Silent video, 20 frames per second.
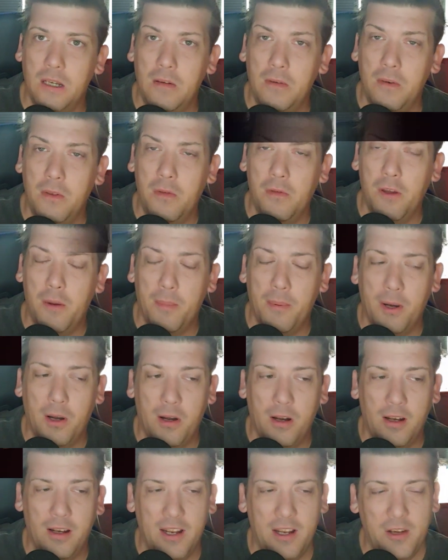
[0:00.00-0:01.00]
of Interview with the
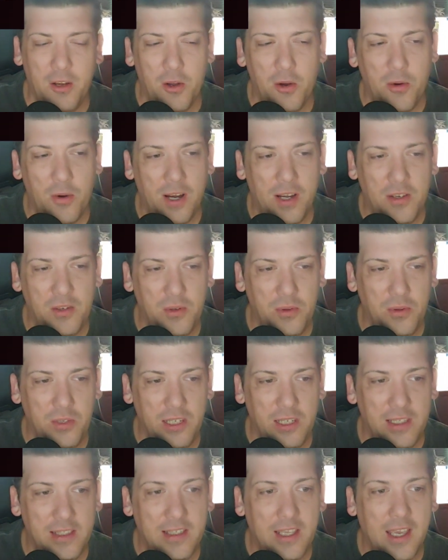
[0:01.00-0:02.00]
Vampire, and I know I do
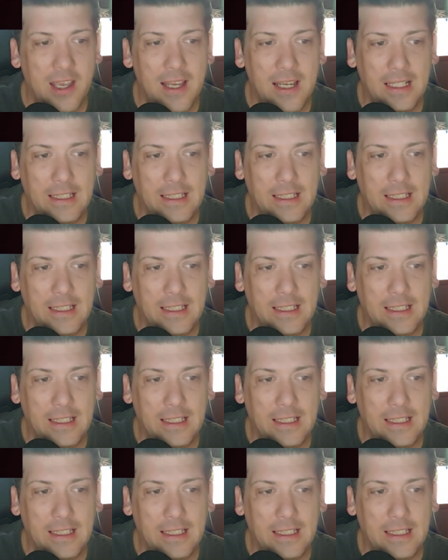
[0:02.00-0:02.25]
these